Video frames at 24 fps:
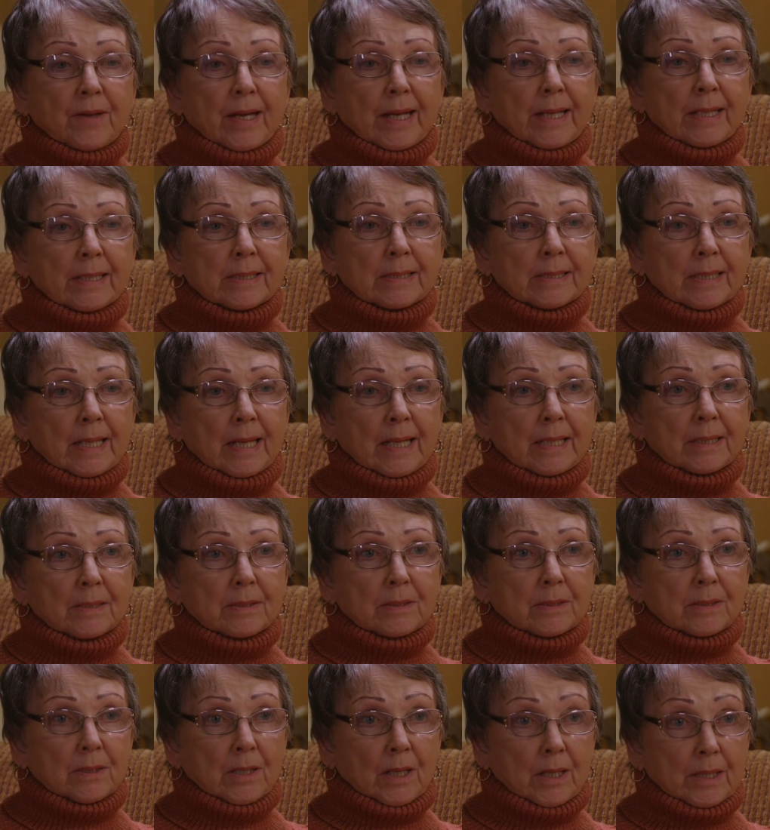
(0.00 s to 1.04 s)
I had not
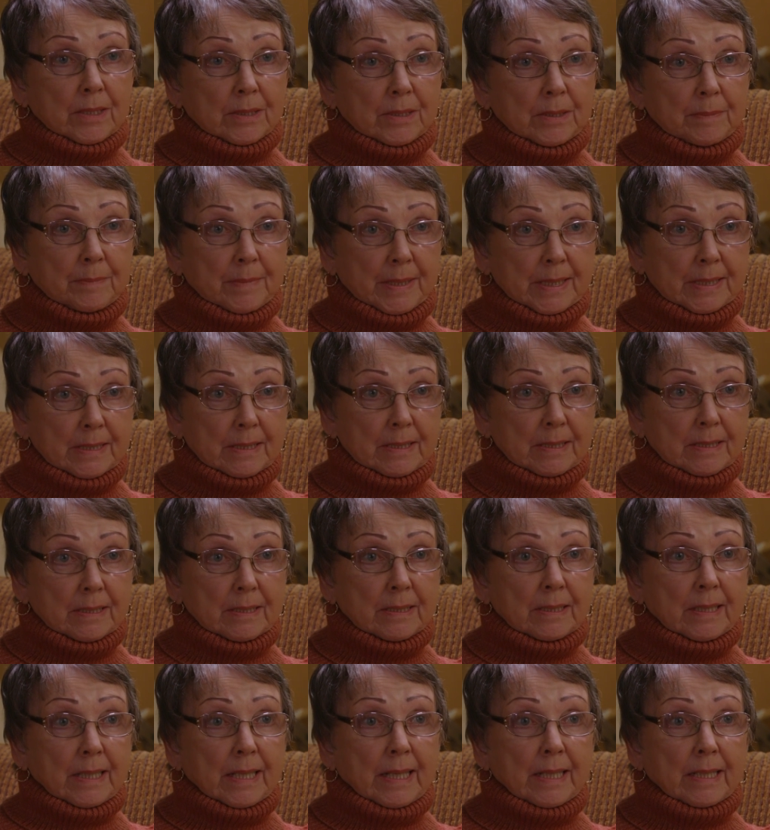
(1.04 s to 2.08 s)
gone to Munson
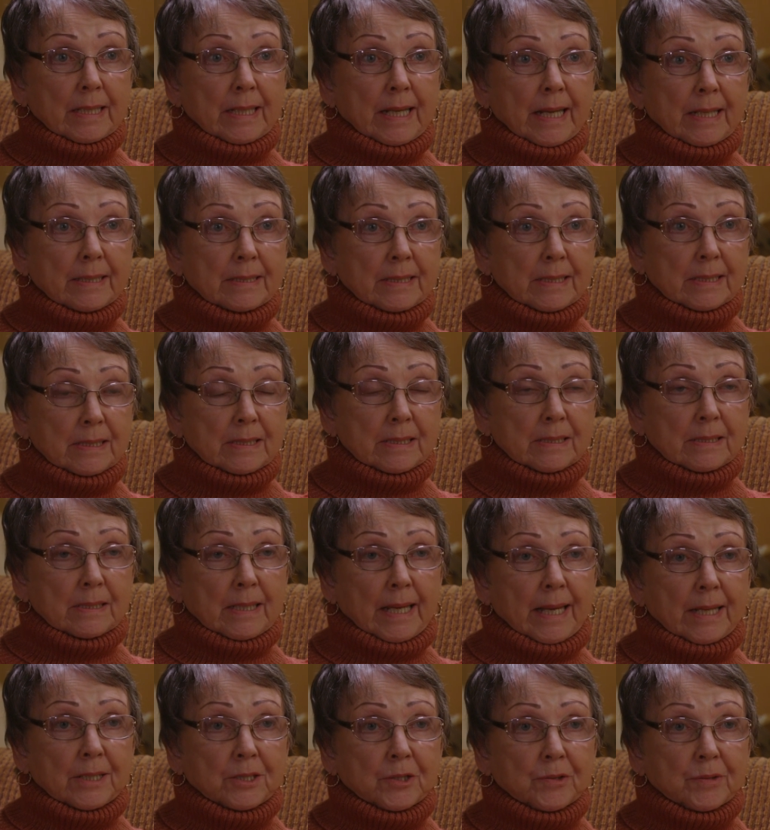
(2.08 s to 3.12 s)
and had this
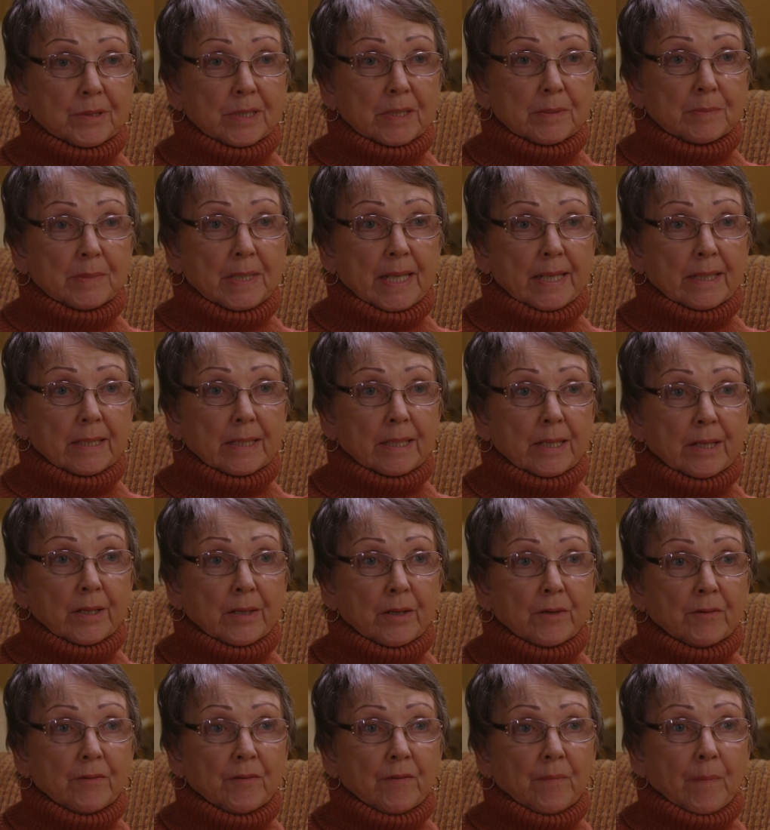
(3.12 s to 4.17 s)
aneurysm taken
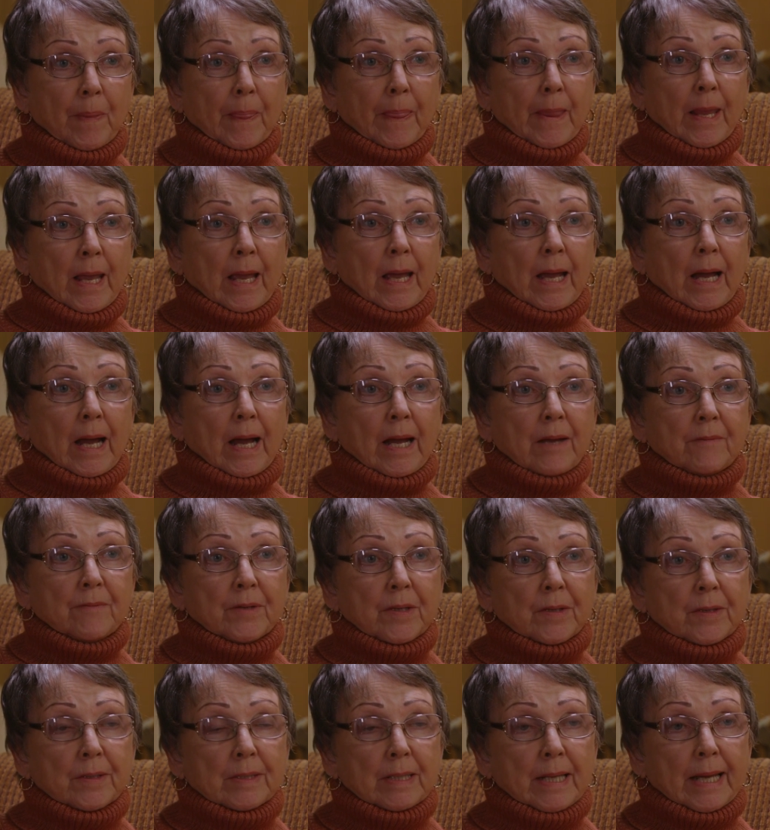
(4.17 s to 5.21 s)
care of, I
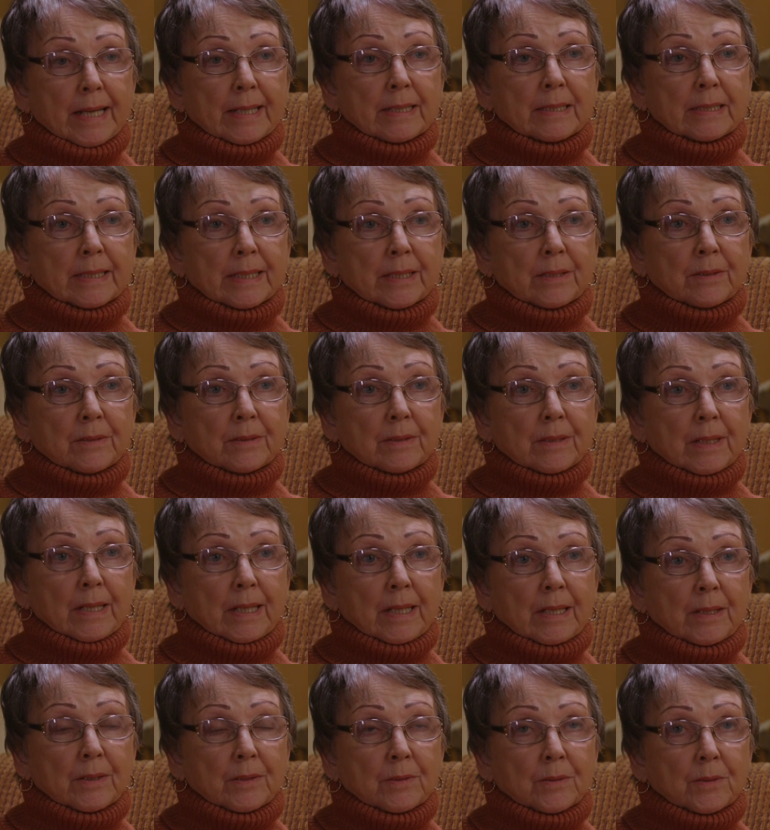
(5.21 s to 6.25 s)
very likely
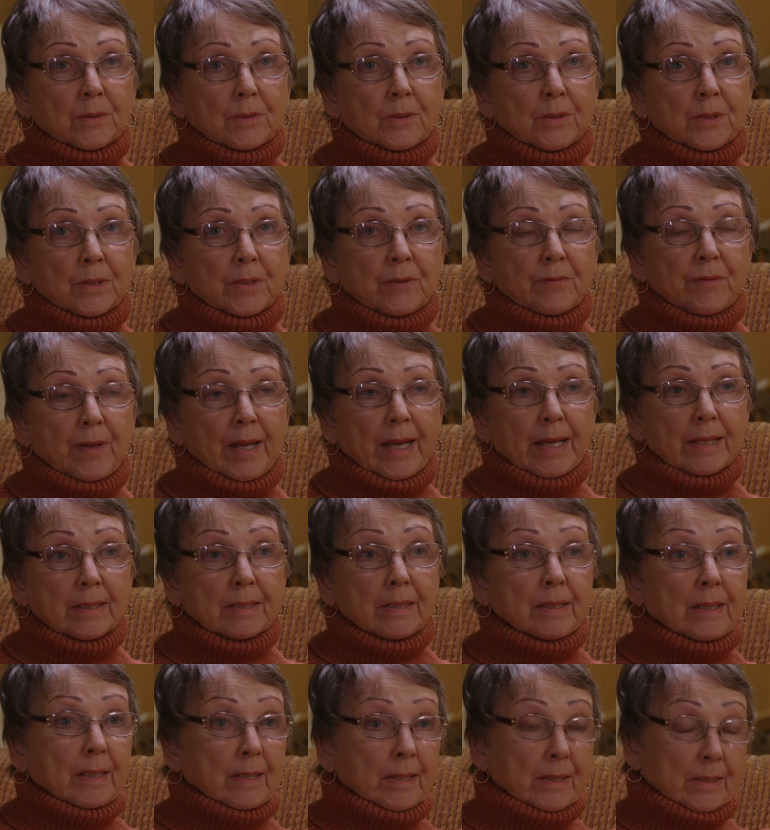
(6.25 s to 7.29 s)
could have
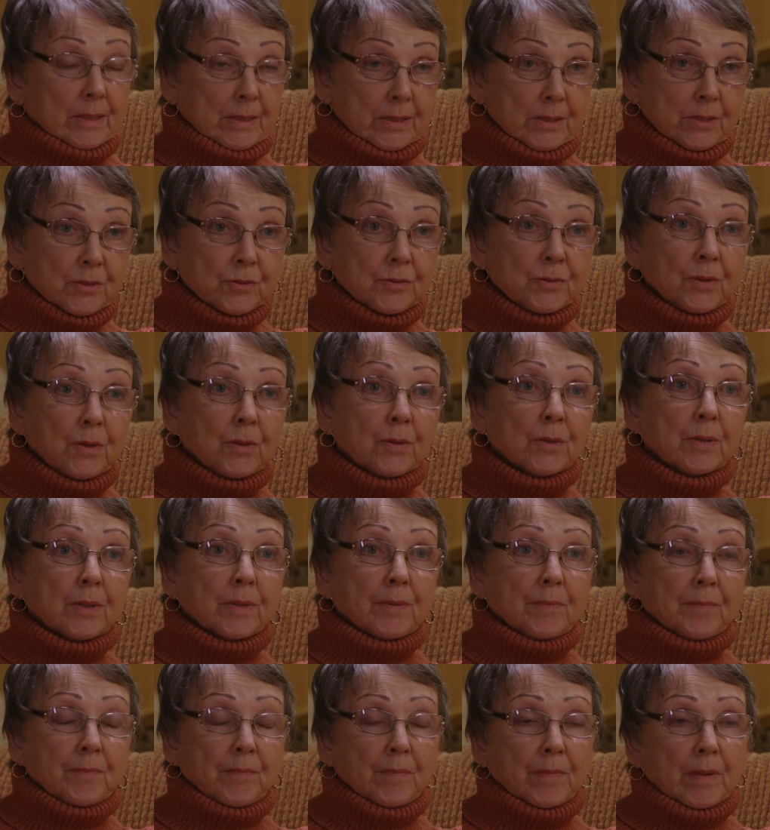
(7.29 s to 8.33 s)
had a stroke.
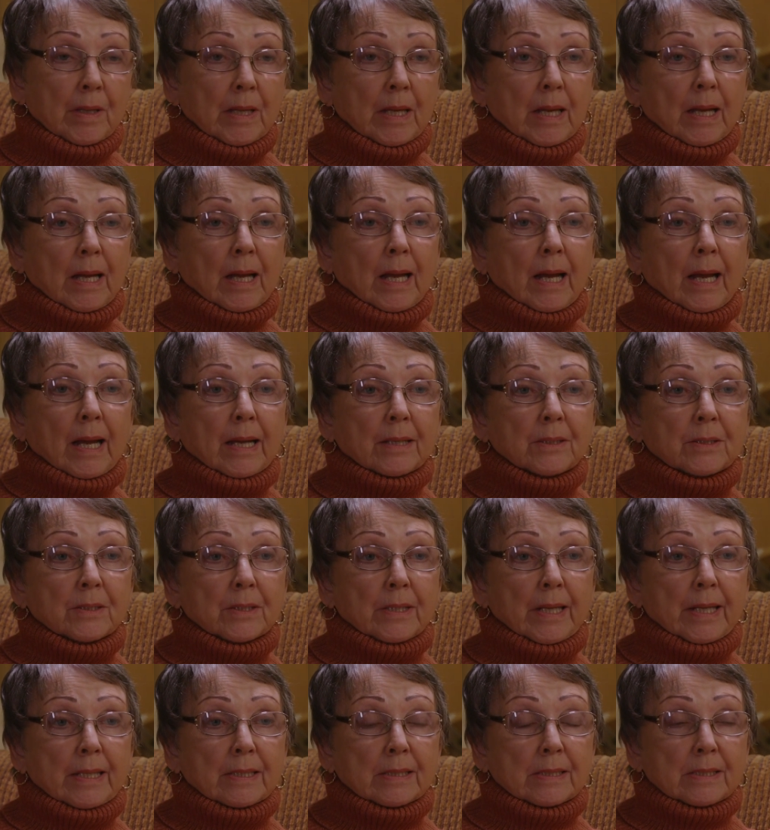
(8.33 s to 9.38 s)
I could
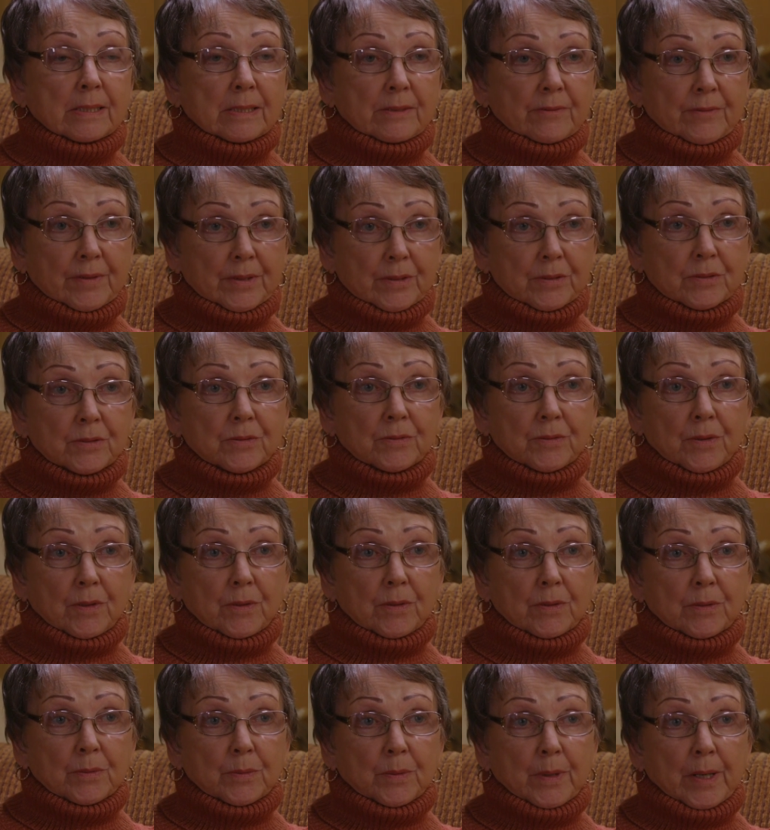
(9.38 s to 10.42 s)
have had a severe
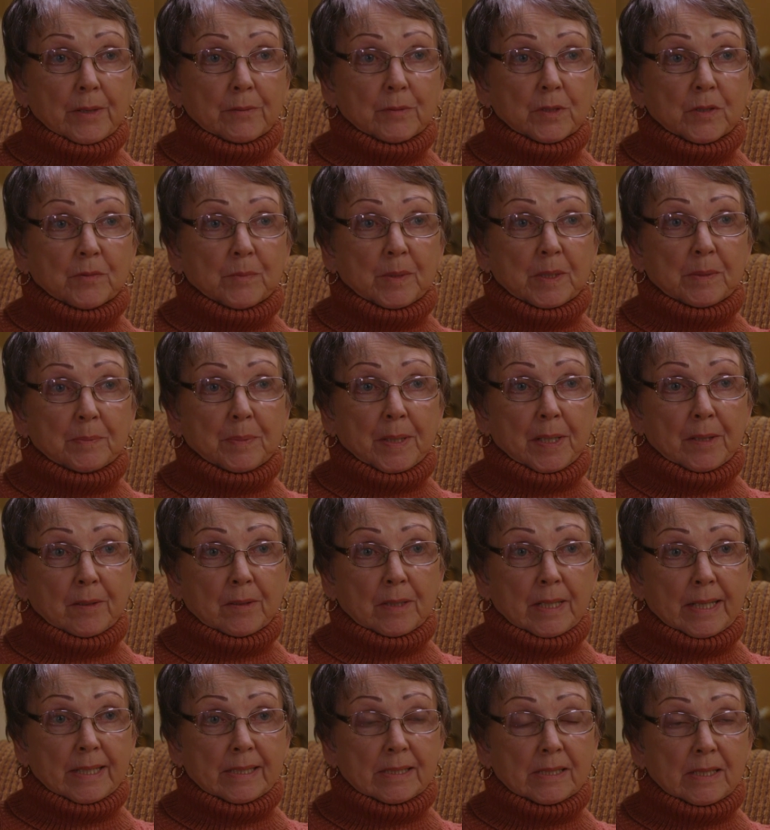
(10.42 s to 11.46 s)
stroke where I would have been
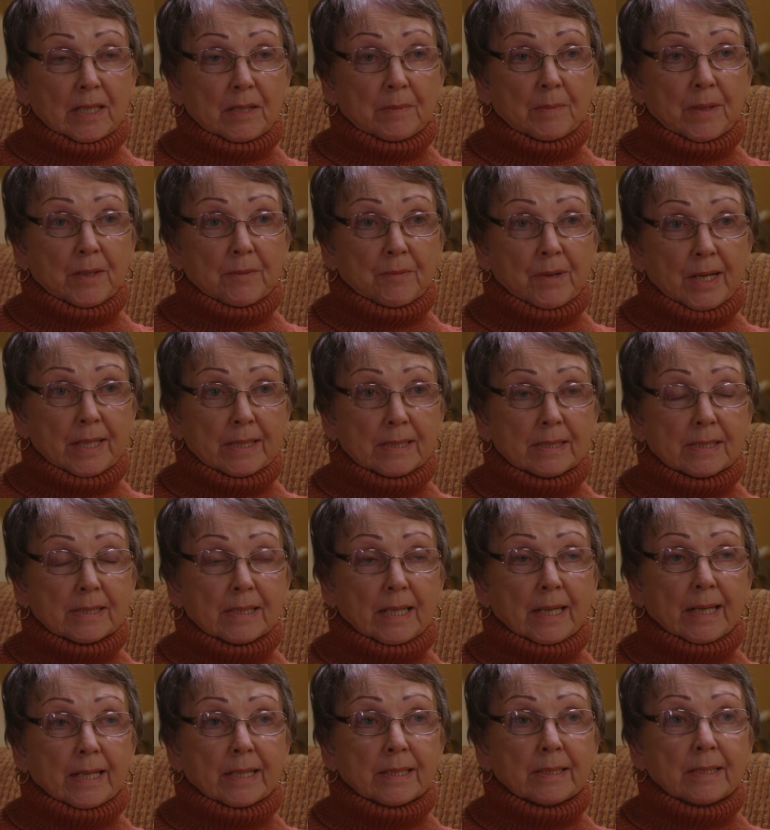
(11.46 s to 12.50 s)
paralyzed on my right
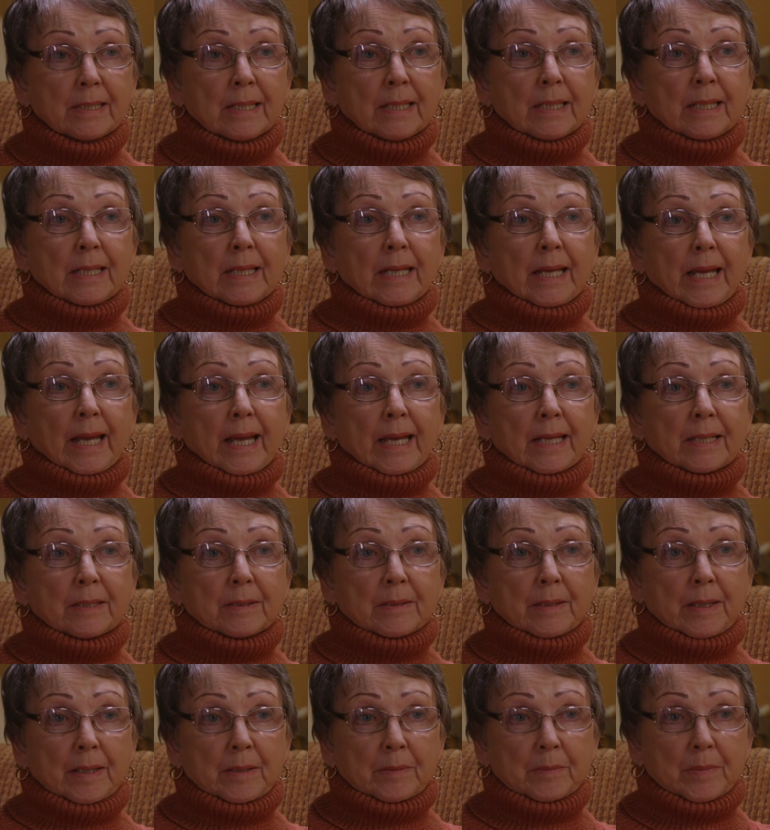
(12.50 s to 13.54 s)
side
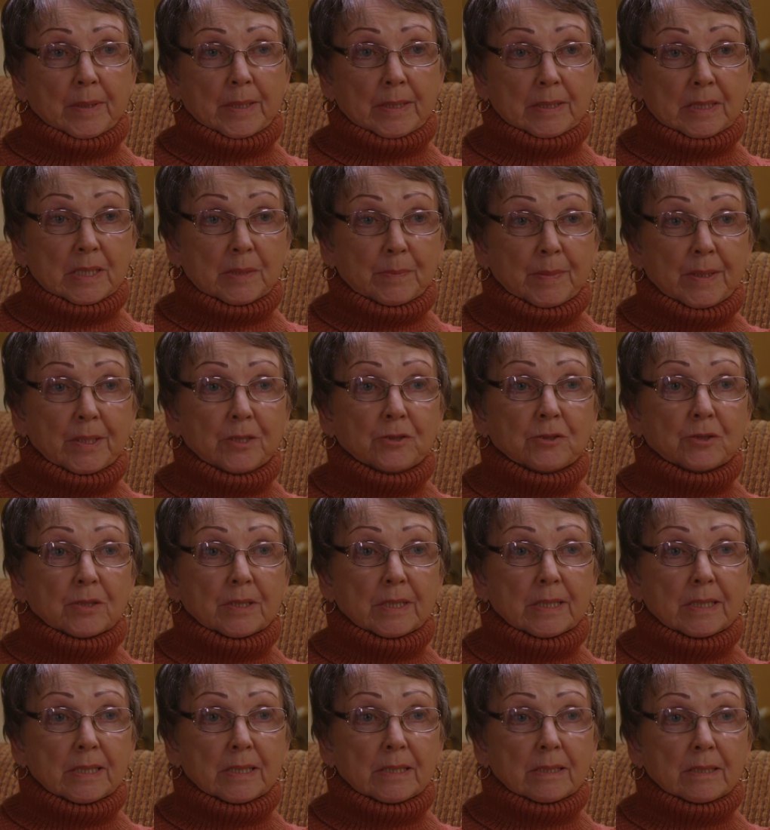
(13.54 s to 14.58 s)
and been
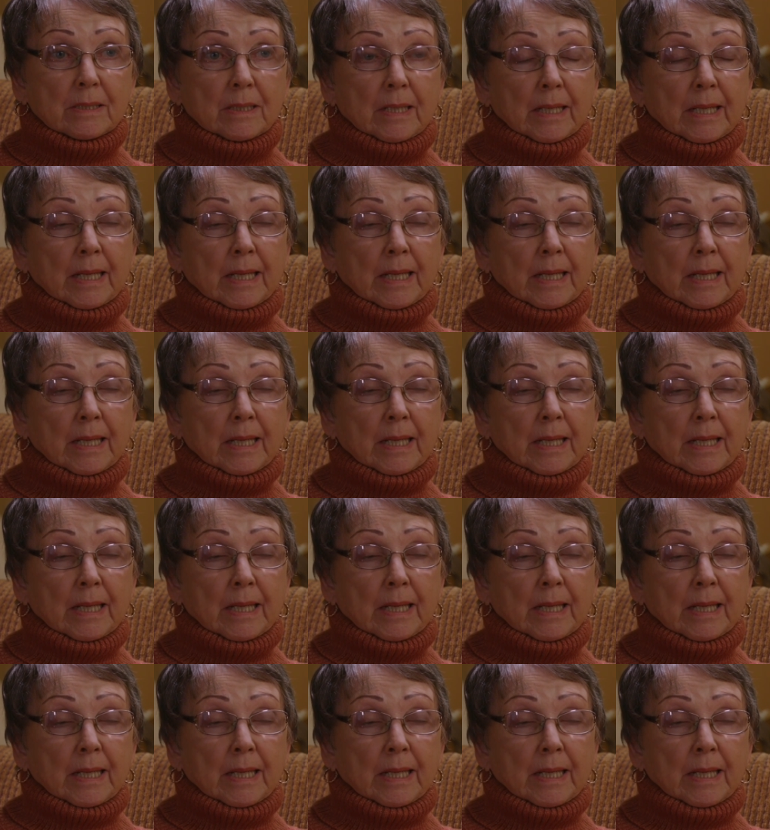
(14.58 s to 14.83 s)
speechless,